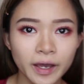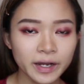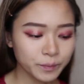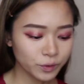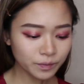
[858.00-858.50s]
And
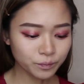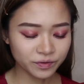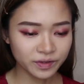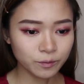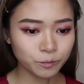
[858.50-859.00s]
I'm going to
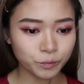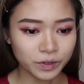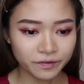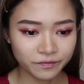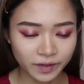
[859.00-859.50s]
proceed
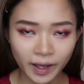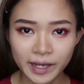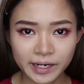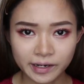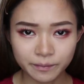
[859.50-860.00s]
with the
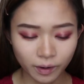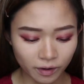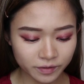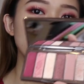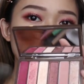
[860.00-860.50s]
highlighting
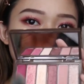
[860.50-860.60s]
part.